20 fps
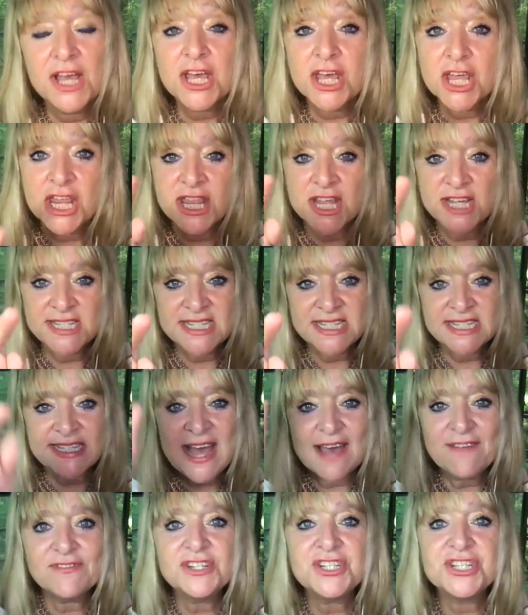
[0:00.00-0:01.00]
the
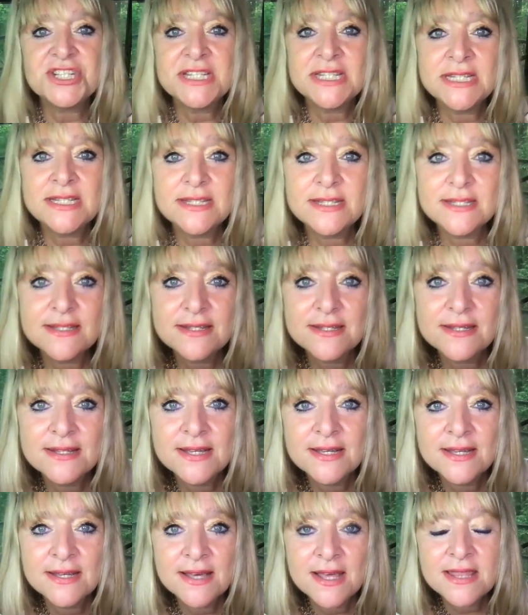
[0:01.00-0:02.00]
savages
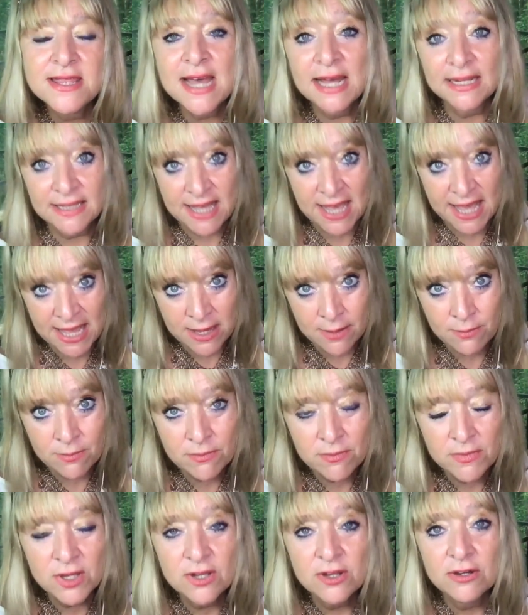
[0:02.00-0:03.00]
that came
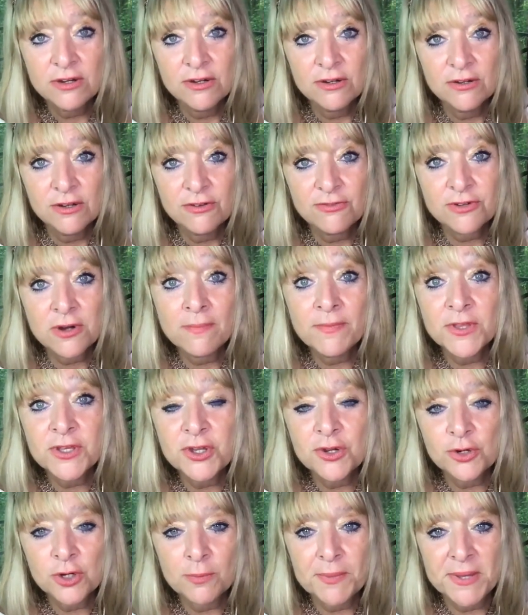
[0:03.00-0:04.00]
from the
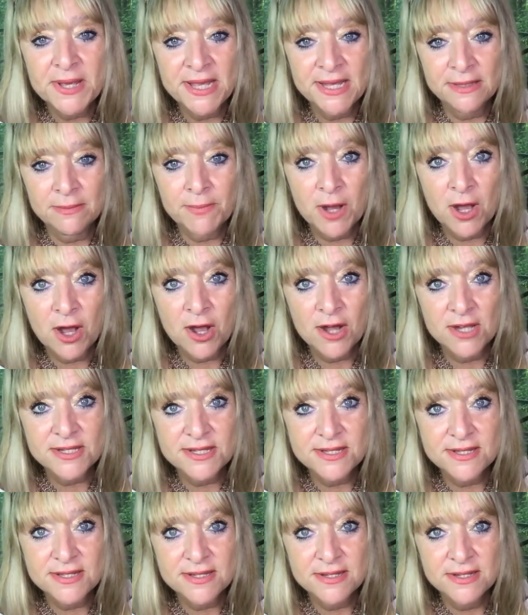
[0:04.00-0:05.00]
European
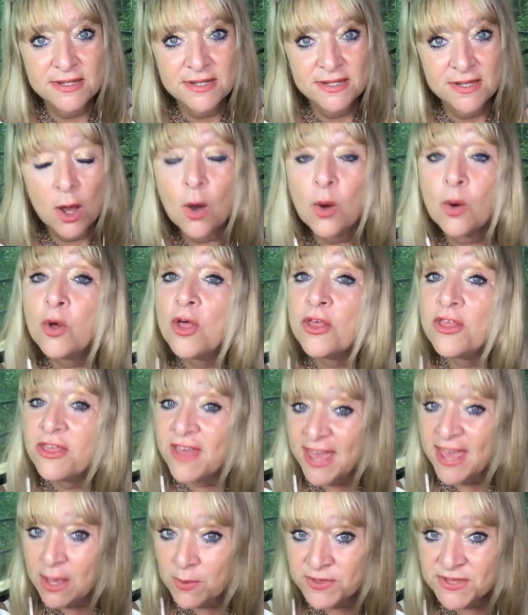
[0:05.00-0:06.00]
parts. Oh,
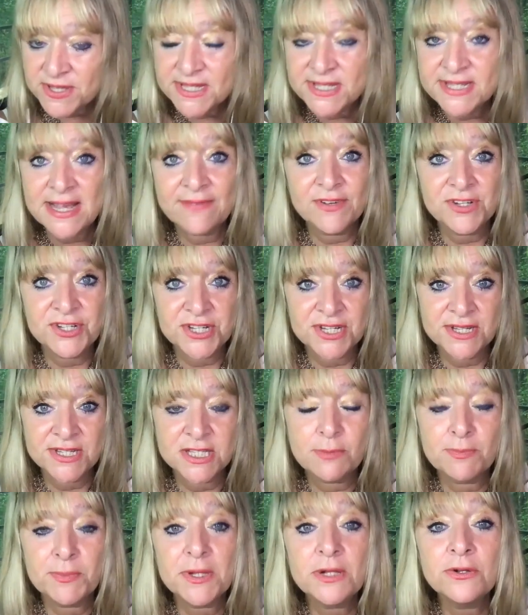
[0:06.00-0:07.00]
they were the savages,
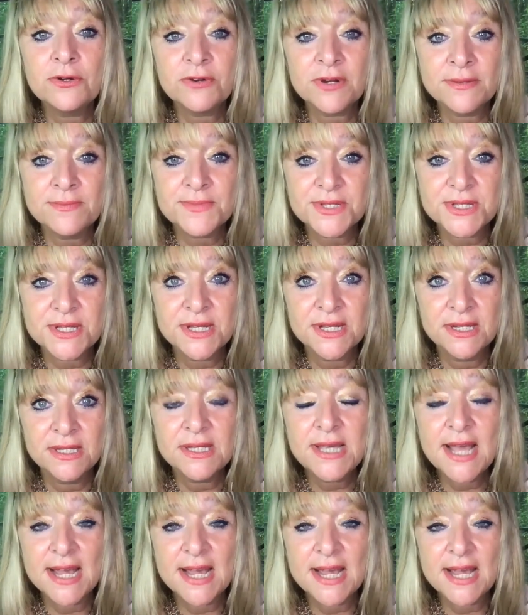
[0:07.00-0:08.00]
the pilgrims.
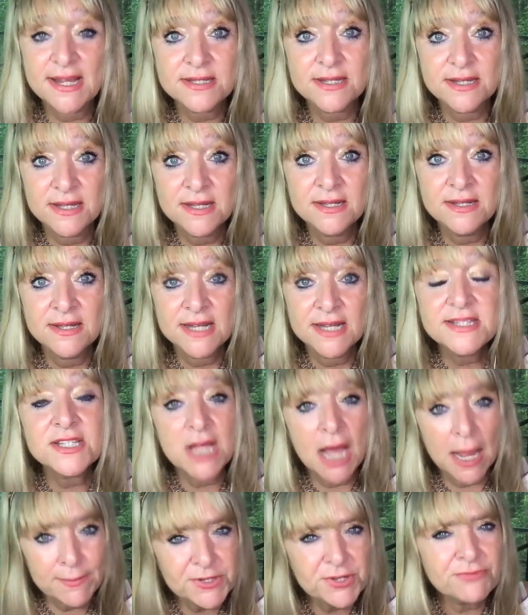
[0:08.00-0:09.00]
Yes, it's
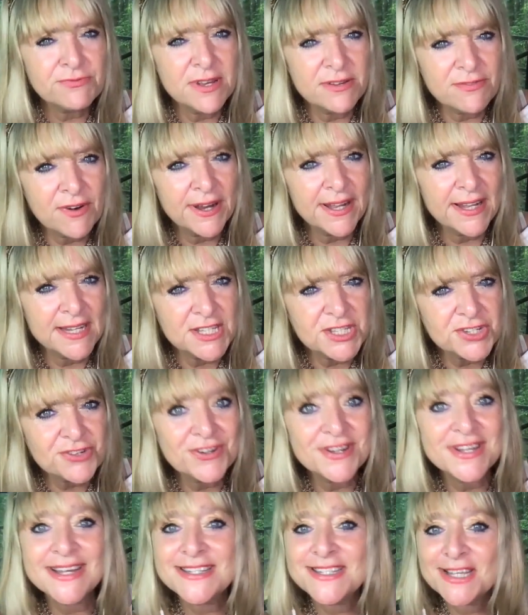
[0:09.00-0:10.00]
time to rewrite
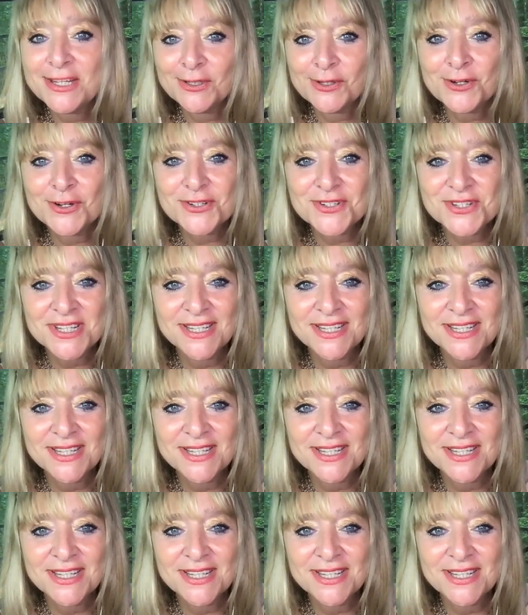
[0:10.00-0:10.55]
history, is it not?